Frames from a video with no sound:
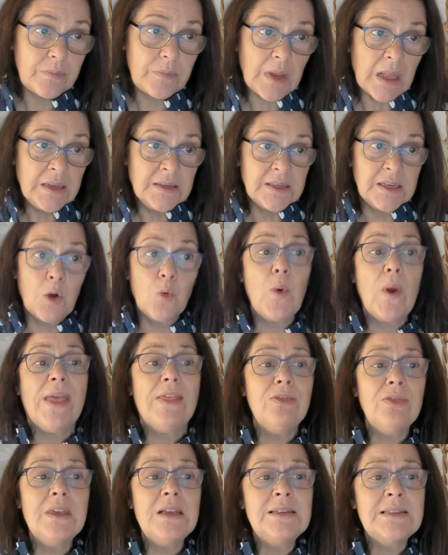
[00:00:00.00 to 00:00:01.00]
So
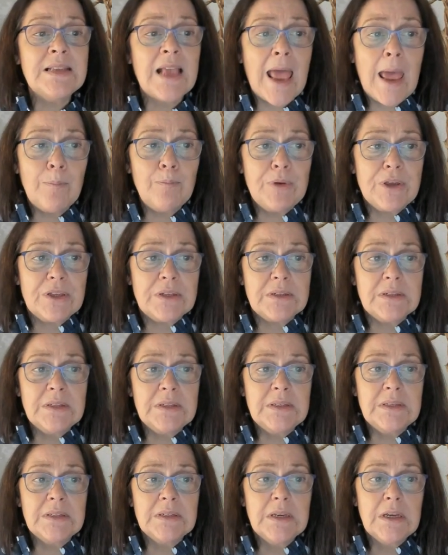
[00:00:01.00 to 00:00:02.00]
when this
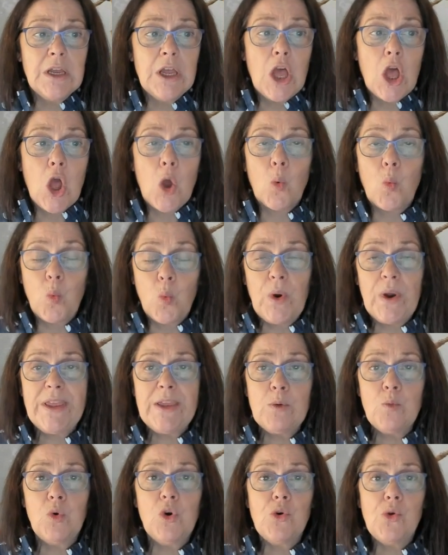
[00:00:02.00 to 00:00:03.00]
happens,
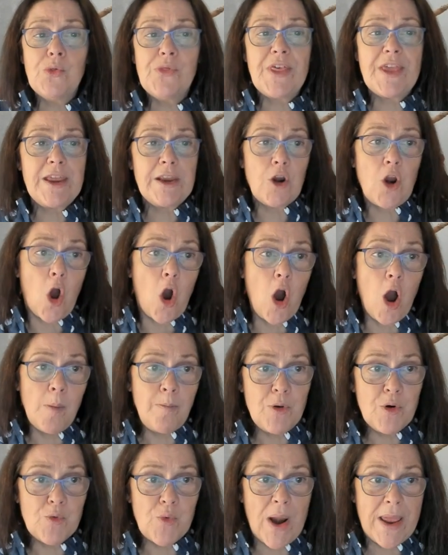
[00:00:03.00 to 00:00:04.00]
we will then
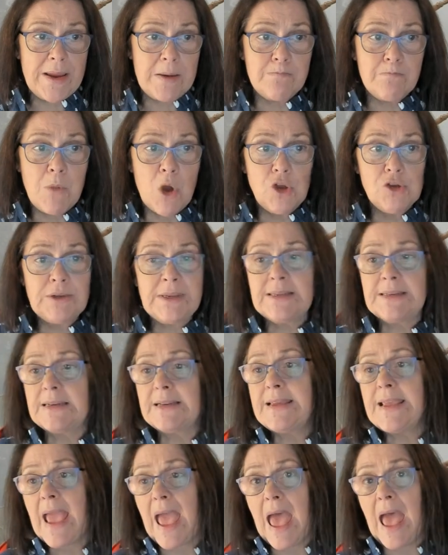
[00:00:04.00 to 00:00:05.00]
operate
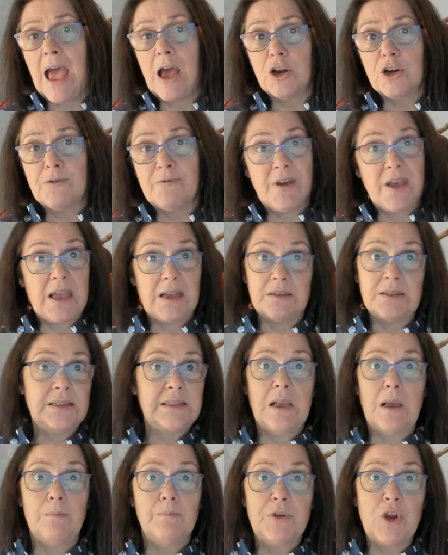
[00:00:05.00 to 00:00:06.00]
mostly out of our
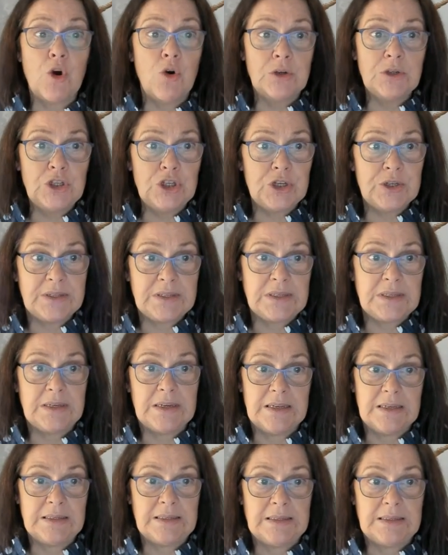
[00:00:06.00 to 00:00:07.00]

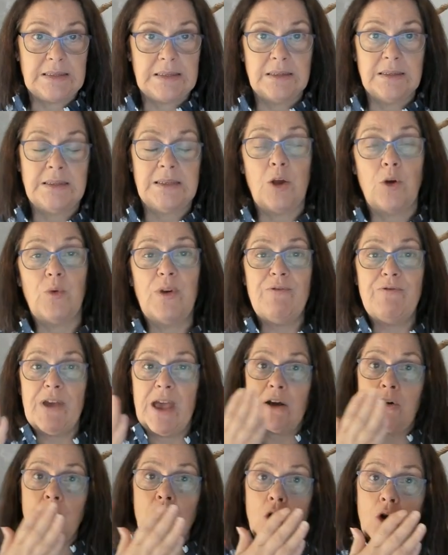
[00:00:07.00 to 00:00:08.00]
subconsciousness. So if
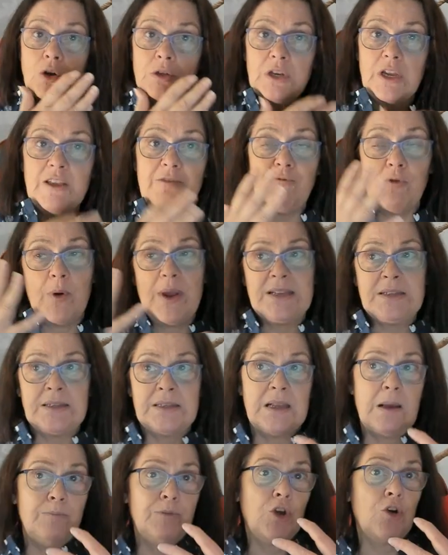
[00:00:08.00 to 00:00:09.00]
we're
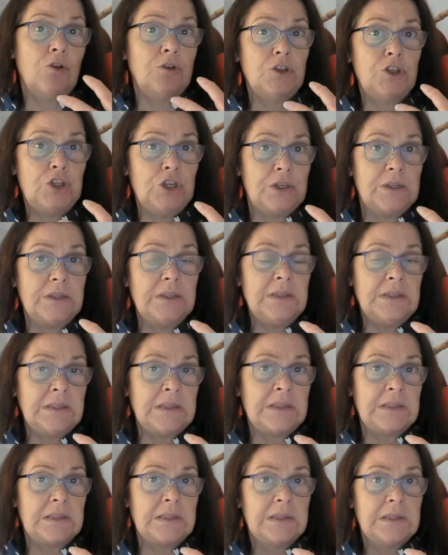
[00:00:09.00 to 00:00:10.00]

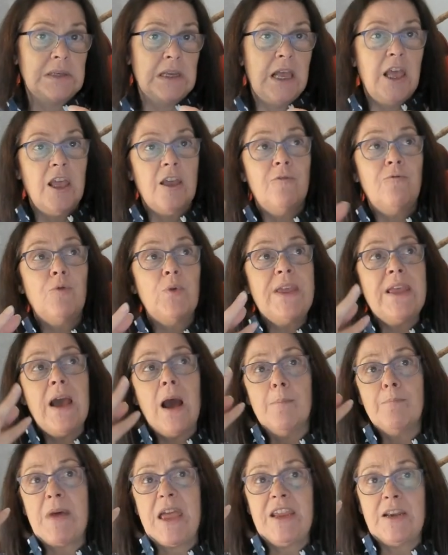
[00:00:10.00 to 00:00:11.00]
subconscious, if we
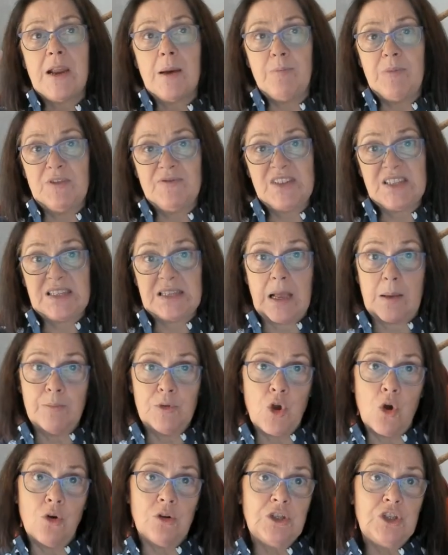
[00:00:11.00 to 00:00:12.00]
are made up of
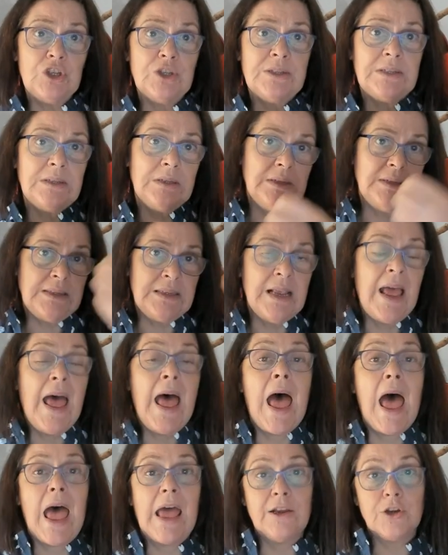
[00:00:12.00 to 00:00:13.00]
subconsciousness
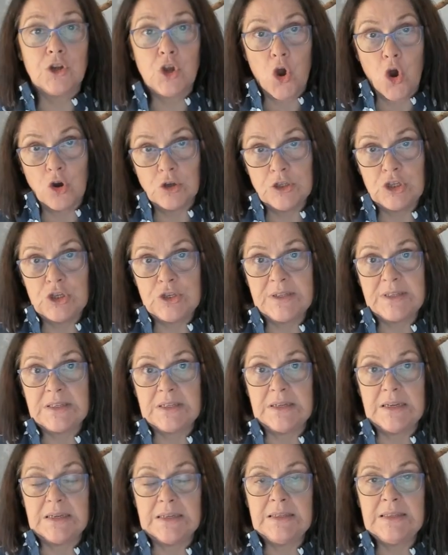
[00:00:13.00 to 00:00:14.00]
and
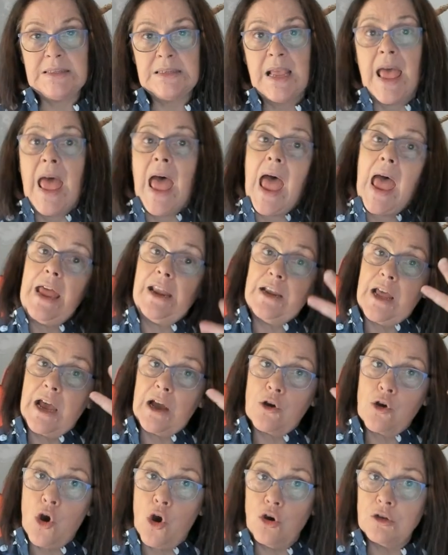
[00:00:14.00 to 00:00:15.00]
consciousness, and
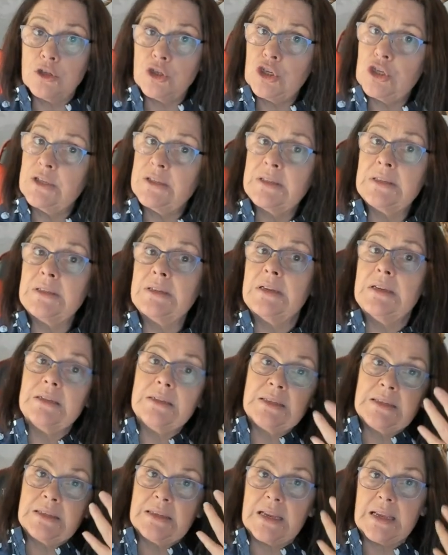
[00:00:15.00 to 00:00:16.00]
our
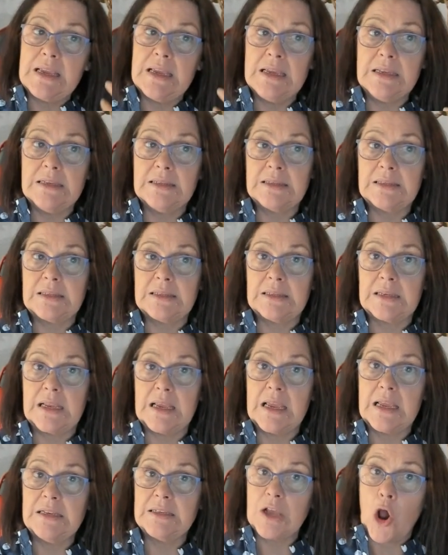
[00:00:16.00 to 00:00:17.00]
consciousness is
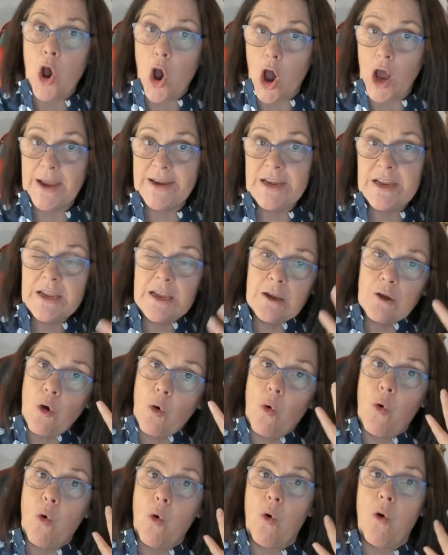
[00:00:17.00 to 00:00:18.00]
hiding
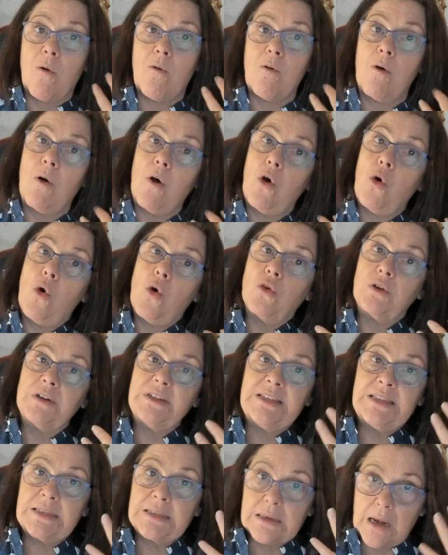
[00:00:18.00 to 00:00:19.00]
or
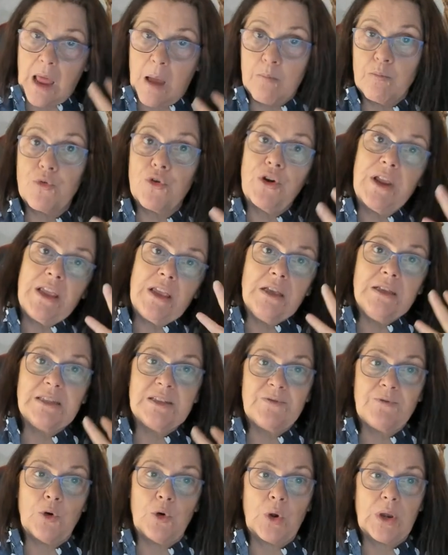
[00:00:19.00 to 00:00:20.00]
is slumbering,
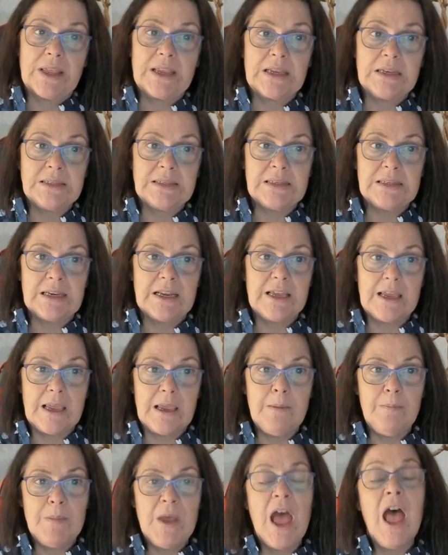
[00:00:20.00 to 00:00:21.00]
is falling
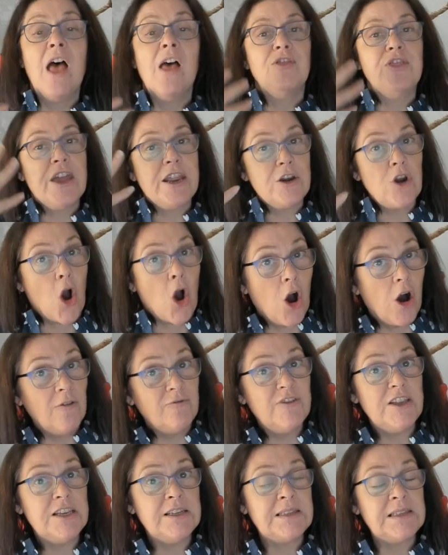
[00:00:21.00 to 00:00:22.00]
asleep, then
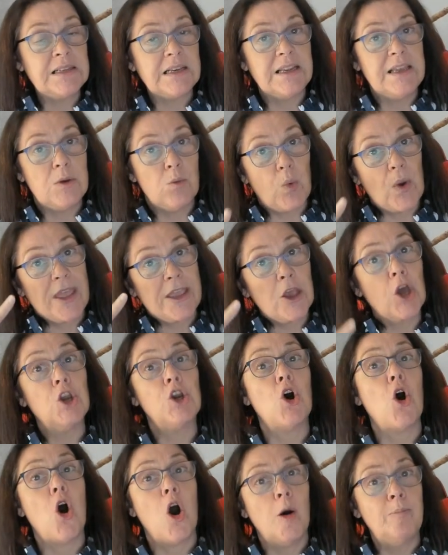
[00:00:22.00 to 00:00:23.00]
obviously we're going
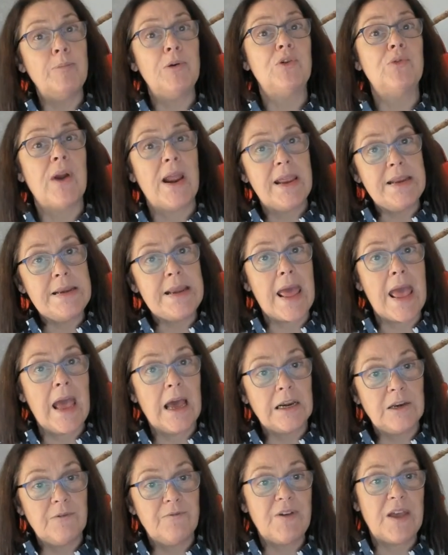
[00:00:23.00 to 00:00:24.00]
to operate
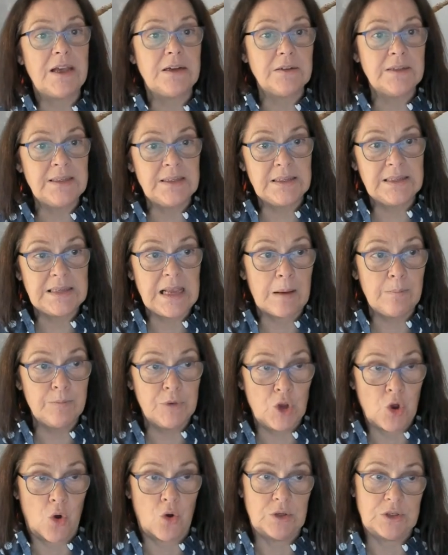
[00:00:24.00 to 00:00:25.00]
out of our
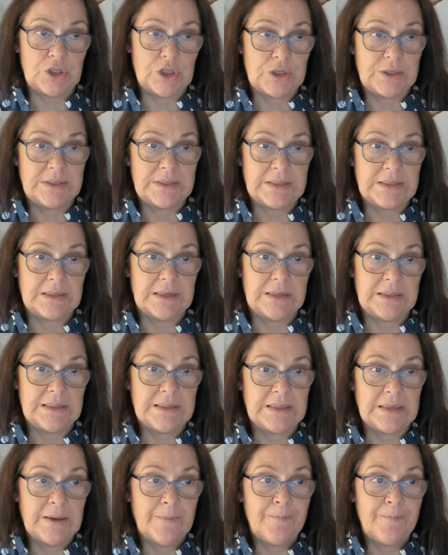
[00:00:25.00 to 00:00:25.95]
subconsciousness.